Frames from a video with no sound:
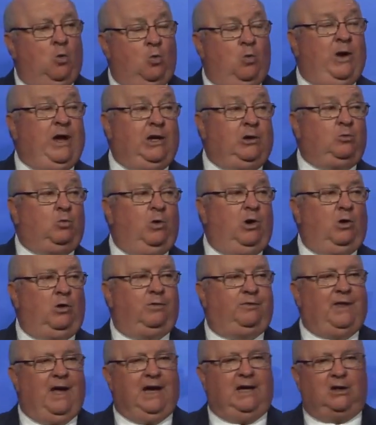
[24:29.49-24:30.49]
When
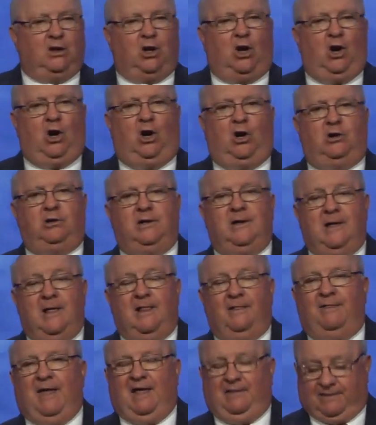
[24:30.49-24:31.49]
will they learn
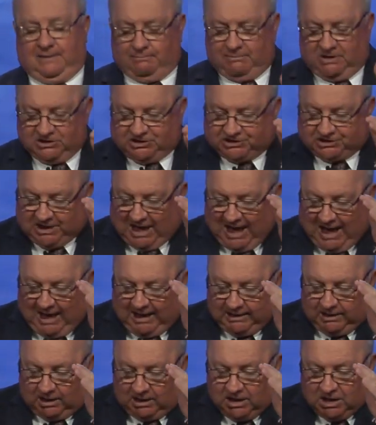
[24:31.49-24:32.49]
that the
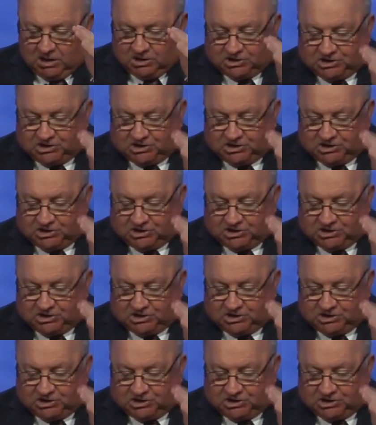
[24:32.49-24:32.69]
Messiah